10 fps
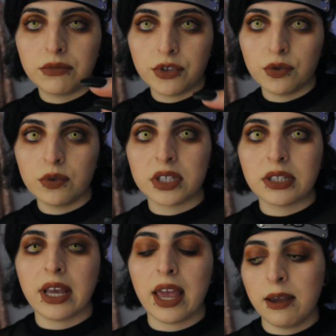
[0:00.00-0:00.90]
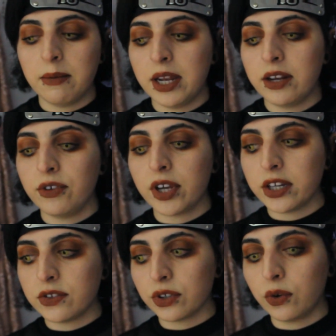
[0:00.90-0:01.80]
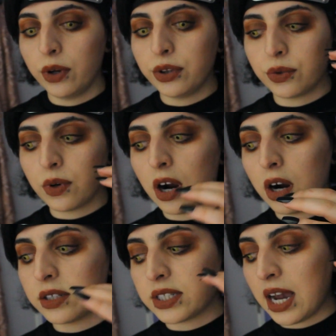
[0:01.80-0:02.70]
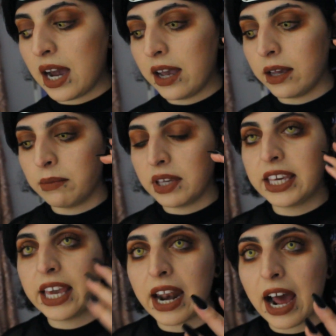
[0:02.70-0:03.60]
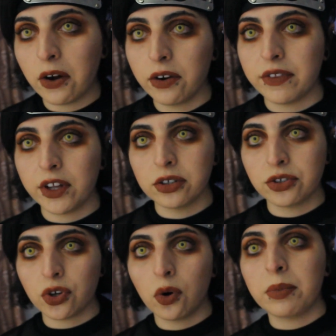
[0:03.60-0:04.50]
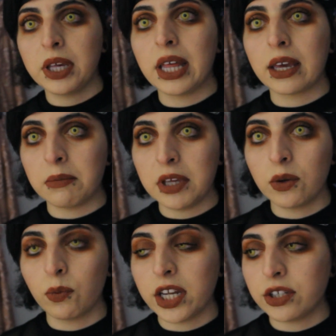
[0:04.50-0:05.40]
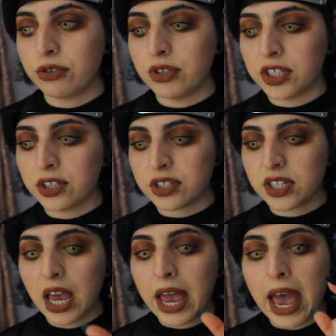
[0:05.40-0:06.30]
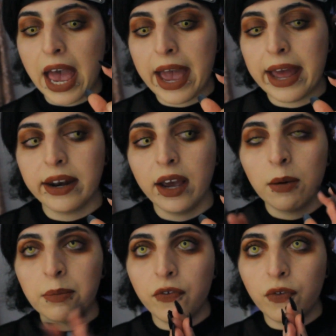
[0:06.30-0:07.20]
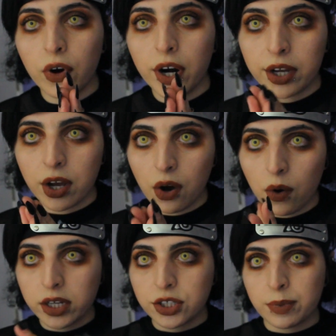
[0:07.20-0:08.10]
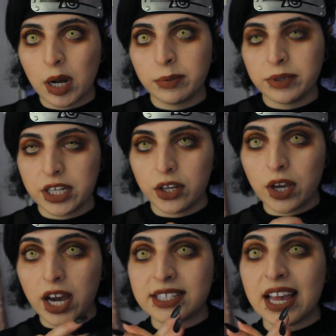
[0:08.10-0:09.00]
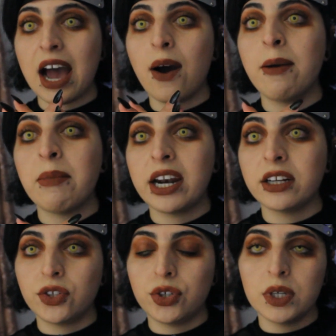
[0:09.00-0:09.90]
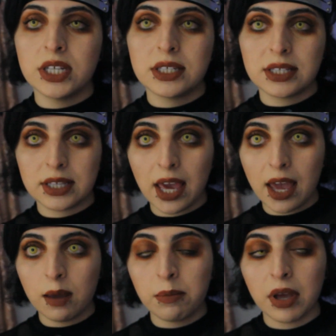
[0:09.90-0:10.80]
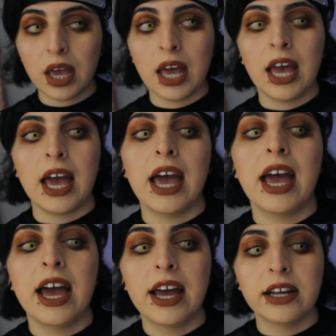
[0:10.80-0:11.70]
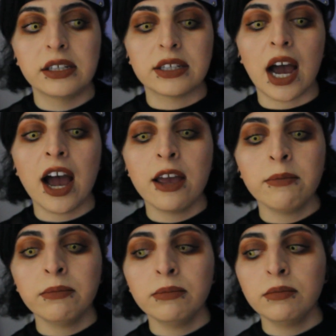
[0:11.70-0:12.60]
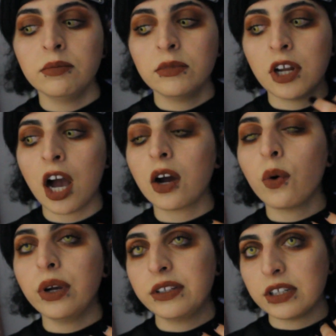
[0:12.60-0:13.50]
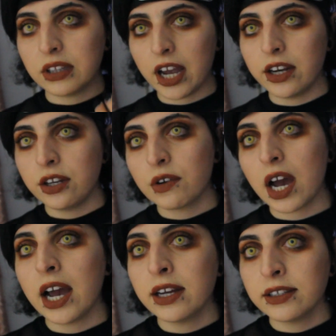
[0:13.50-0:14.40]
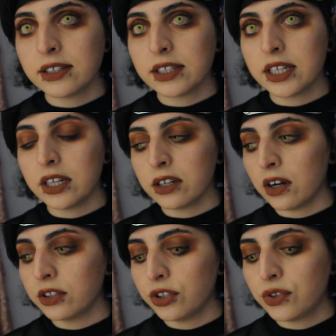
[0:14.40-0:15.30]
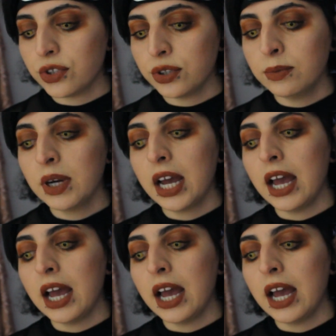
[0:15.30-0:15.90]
do the same. And if you guys are going through a hard time, get out of there. Don't be like me and wait 2 years. And before I go, I should probably tell you guys how I managed to escape. And I'm not going to lie to you guys here on YouTube.